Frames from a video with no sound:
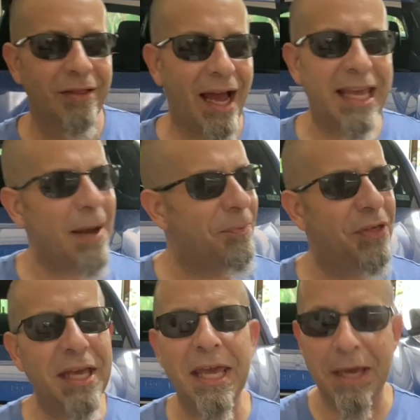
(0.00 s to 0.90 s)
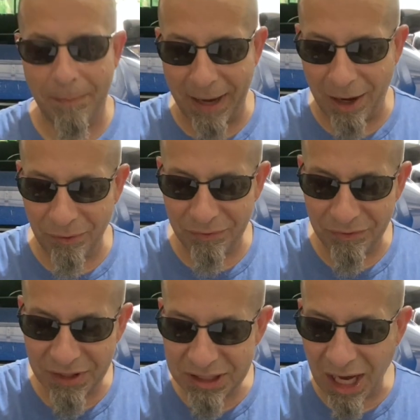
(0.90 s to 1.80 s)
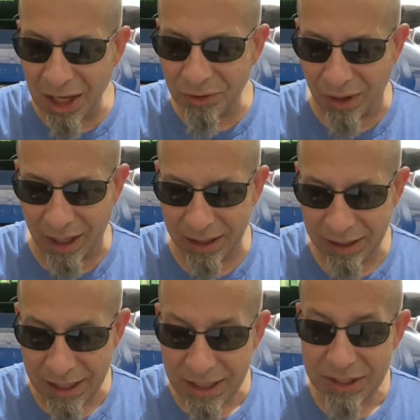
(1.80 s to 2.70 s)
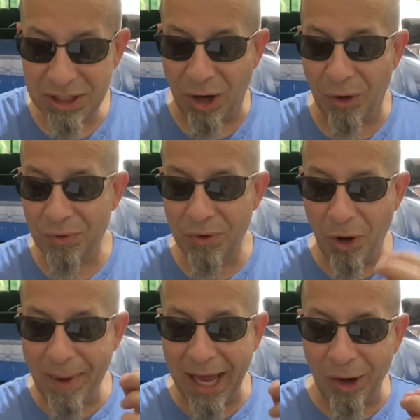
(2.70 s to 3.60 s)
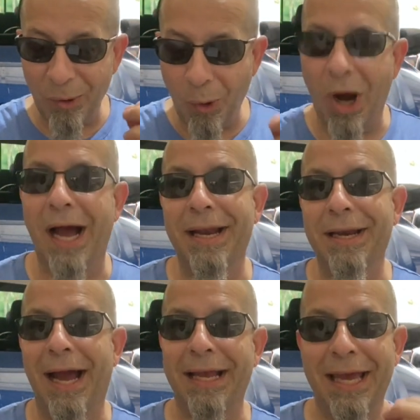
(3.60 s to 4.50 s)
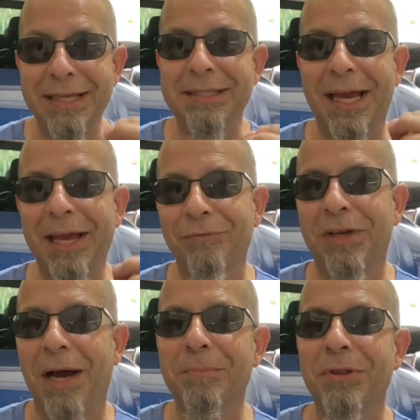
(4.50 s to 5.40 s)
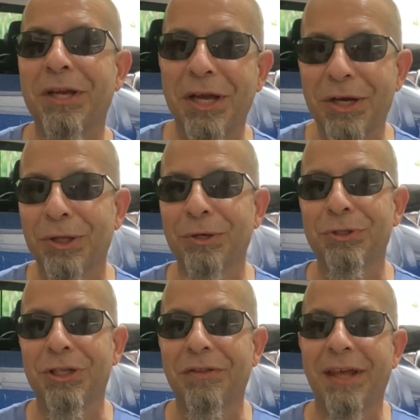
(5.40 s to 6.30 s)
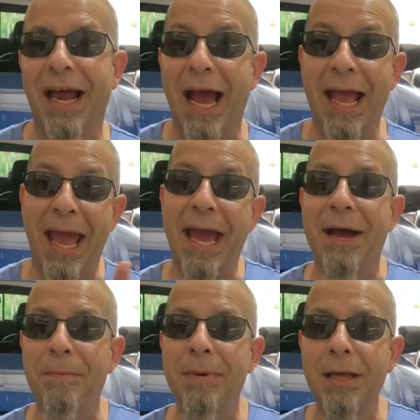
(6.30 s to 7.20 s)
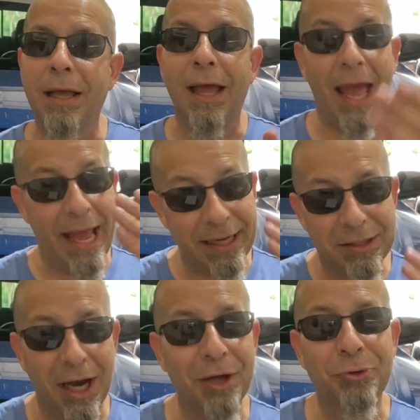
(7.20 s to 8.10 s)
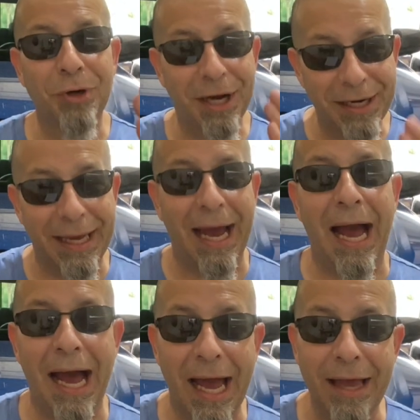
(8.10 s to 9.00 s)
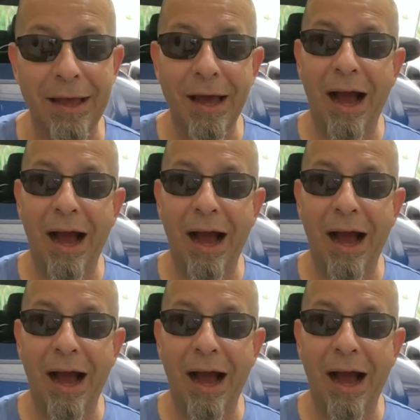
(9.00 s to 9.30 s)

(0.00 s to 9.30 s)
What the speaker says: I kept thinking about the Tundra. So no matter what, I guess I have come to the conclusion that I am a Tundra guy.